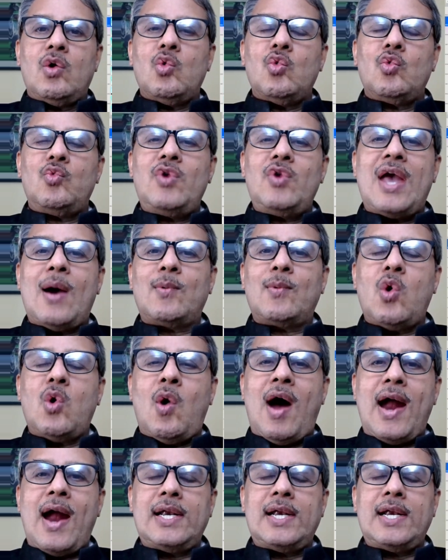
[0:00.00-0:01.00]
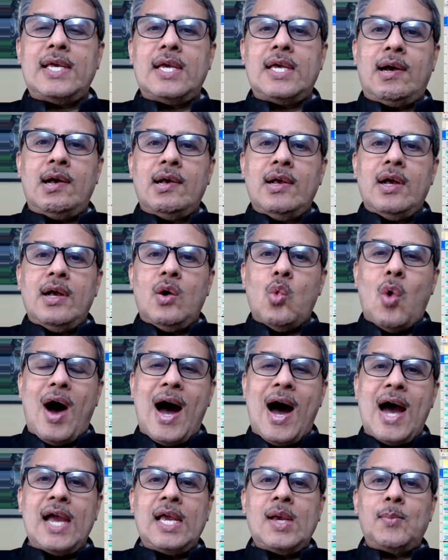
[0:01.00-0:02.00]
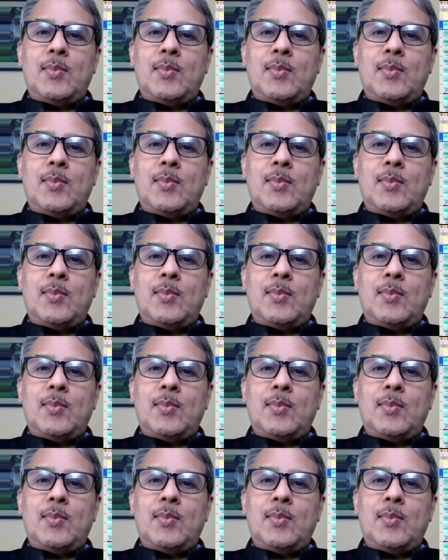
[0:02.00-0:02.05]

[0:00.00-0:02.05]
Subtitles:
We have no idea why